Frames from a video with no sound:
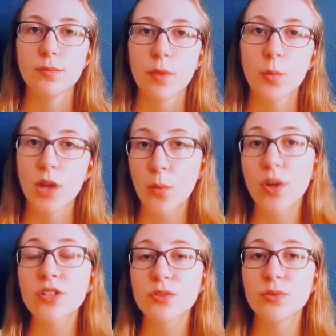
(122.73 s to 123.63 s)
What I
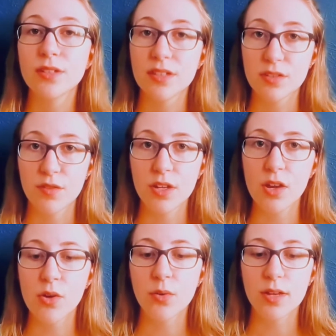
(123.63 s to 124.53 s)
want to do in this
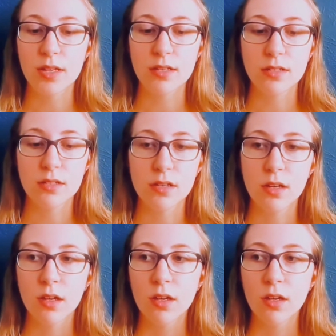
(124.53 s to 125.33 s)
video is